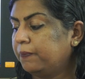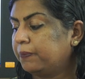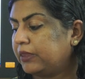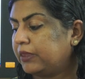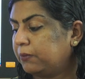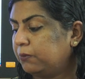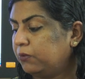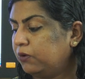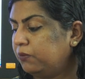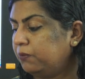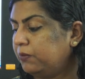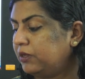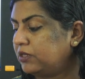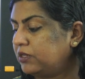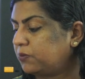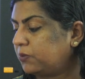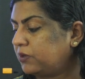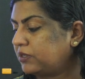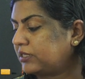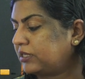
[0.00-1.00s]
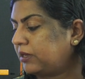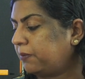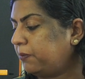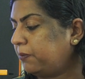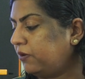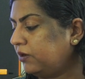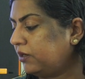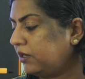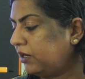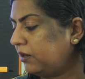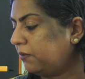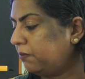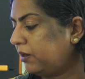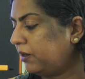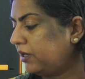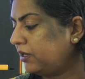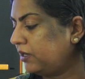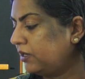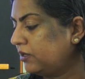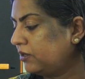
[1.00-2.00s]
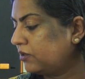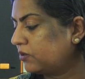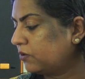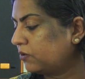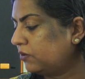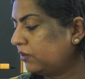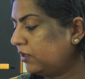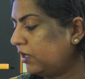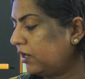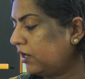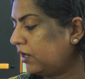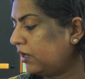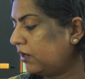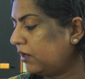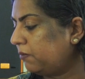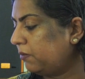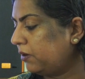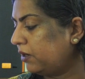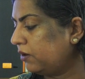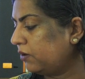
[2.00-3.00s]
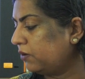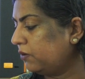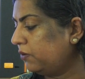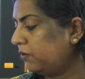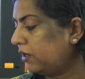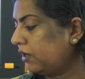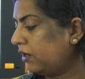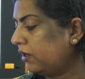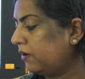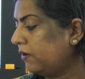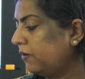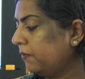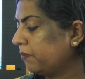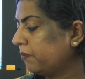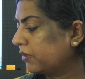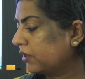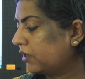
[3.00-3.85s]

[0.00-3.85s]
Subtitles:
The movement was supported by Sundarlal Bahuguna,